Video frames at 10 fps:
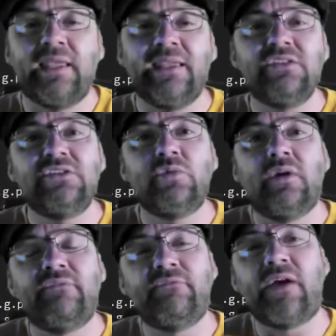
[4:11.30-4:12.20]
into
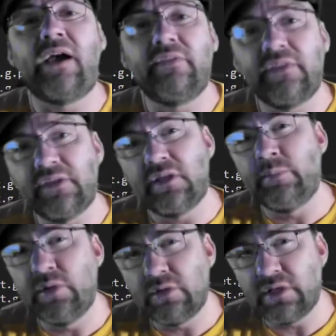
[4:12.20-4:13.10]
a file that the
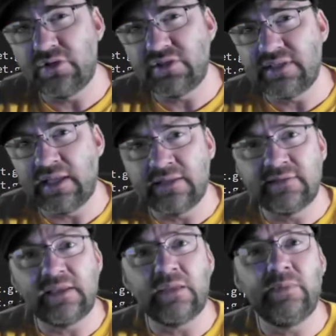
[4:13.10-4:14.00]
computer understands
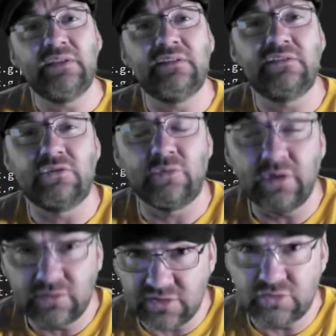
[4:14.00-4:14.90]
that can be
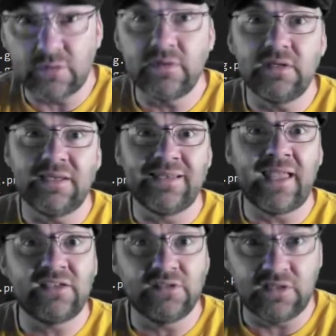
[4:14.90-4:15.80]
distributed and
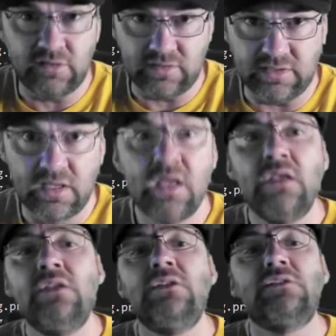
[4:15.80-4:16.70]
executed.
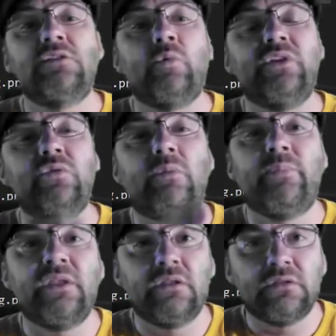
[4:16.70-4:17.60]
So we do a
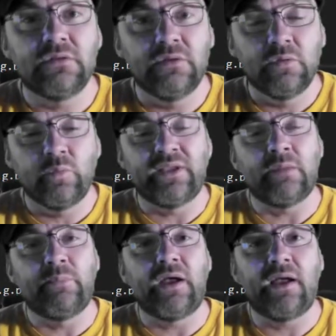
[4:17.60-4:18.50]
build, we
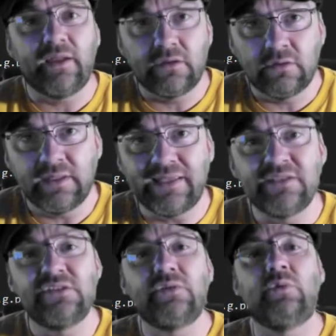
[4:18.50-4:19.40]
compile
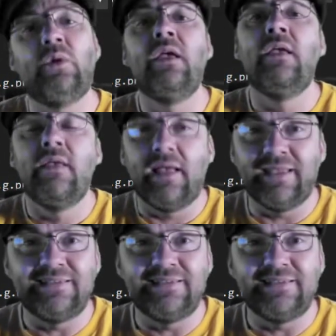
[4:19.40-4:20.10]
into a